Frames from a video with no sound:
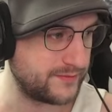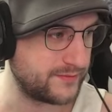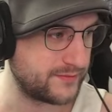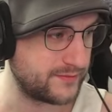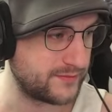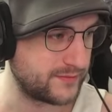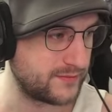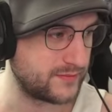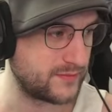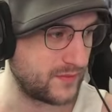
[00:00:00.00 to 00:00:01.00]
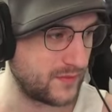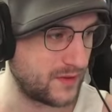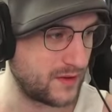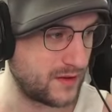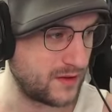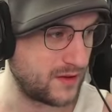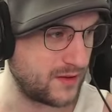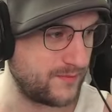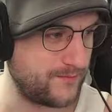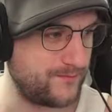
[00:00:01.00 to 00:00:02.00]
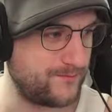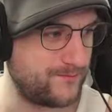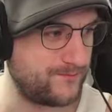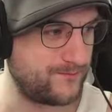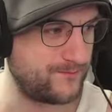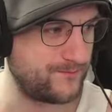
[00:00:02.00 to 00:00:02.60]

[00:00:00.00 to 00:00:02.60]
Nothing is said.